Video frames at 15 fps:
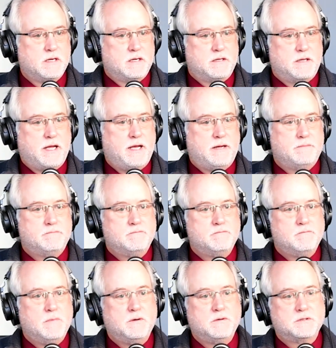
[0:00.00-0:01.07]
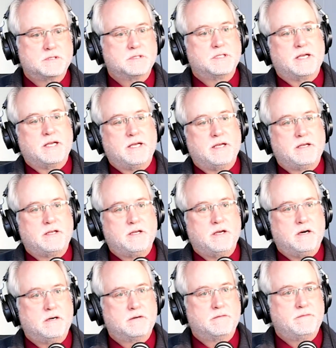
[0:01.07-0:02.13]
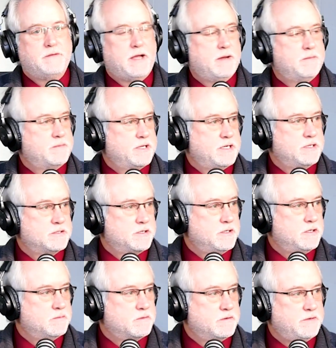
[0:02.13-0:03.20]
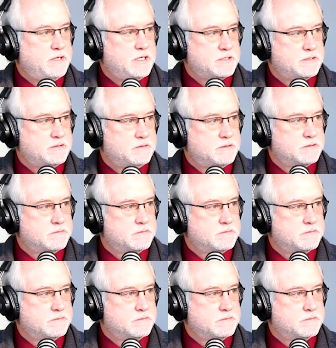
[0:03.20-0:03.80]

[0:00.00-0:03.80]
They had mostly young families or young professionals.